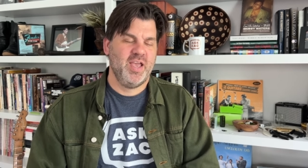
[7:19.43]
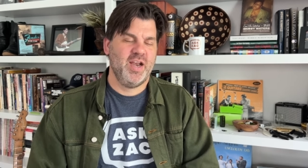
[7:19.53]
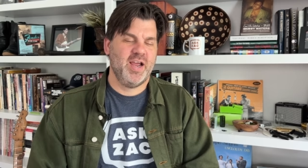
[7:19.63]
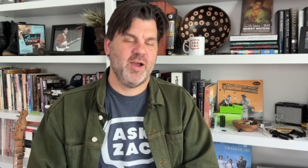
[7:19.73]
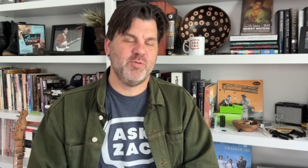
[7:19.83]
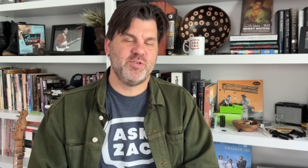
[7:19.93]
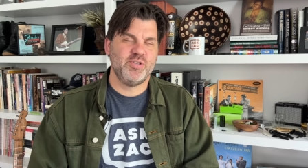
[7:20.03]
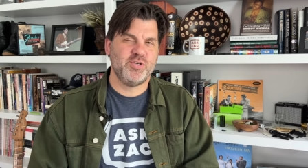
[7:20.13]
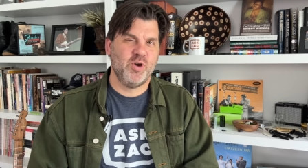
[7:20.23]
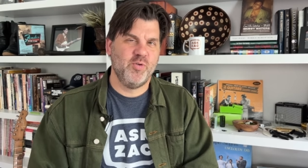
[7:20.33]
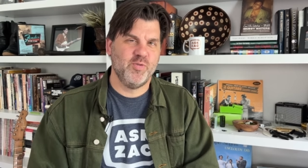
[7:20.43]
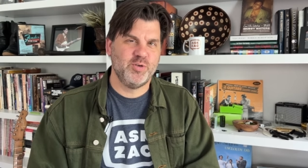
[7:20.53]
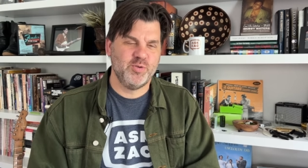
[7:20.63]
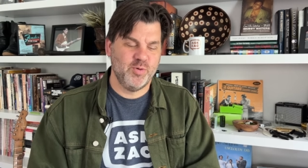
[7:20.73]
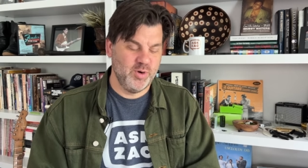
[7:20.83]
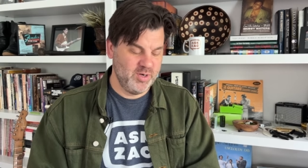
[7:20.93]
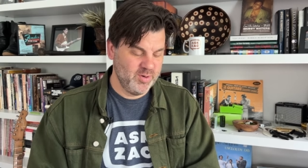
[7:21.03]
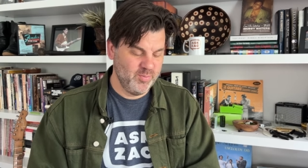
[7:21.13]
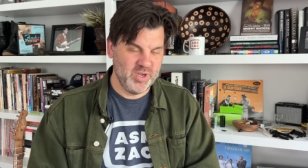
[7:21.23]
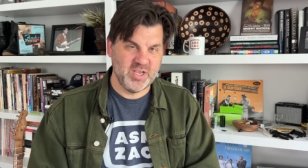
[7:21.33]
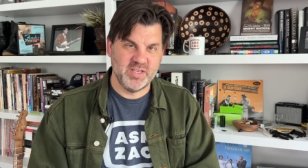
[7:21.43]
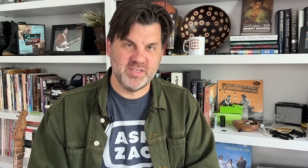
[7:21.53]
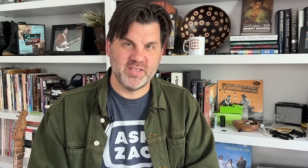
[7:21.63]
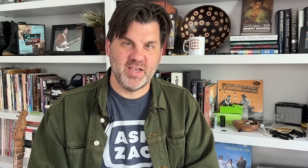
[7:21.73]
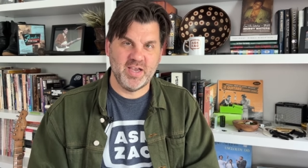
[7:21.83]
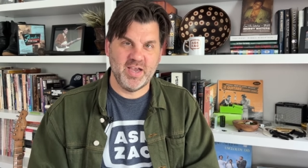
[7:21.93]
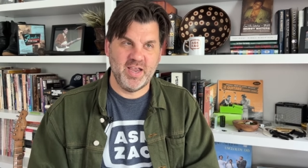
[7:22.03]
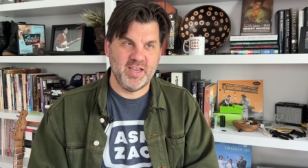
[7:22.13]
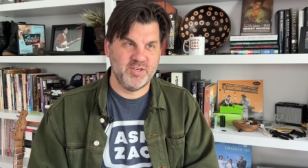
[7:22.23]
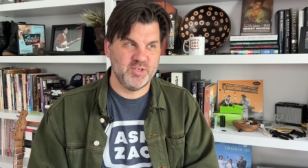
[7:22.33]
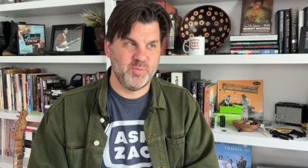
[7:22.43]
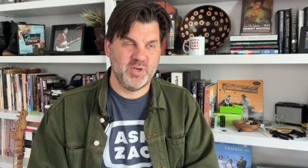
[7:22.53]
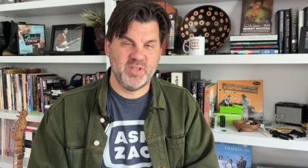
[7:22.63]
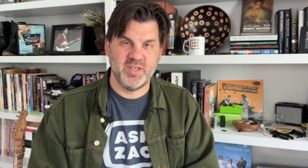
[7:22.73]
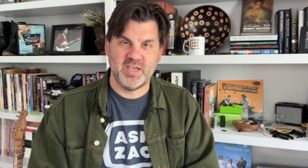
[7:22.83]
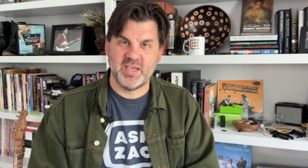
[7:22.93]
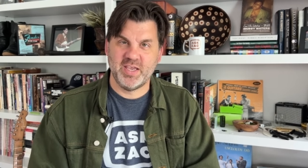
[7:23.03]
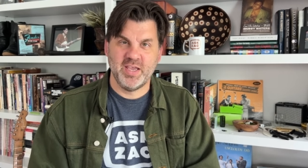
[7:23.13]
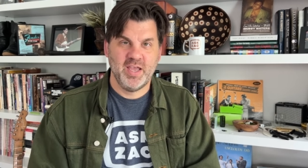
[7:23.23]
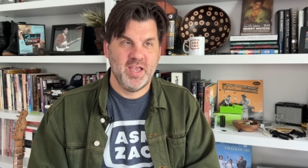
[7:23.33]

And I was just overjoyed because I had just been thinking,